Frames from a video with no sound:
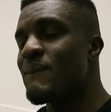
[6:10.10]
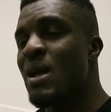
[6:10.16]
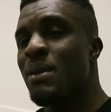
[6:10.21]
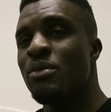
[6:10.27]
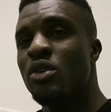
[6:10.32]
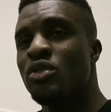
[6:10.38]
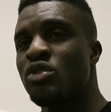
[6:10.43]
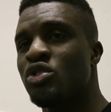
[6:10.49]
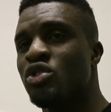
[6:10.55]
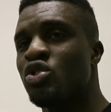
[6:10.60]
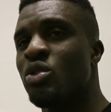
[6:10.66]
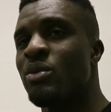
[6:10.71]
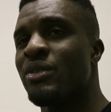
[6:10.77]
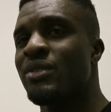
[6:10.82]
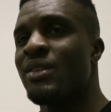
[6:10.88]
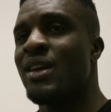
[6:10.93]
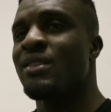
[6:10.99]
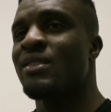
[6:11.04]
I'm not too
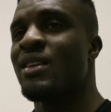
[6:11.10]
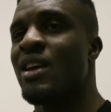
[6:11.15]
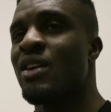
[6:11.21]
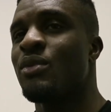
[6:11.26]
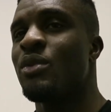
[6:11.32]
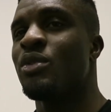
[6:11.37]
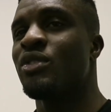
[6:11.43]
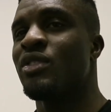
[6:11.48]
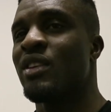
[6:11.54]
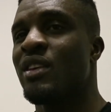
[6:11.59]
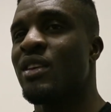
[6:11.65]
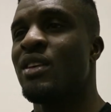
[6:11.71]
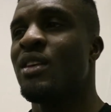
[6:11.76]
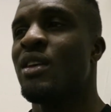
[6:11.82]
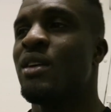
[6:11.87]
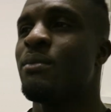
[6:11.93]
sure what's next yet, we'll see.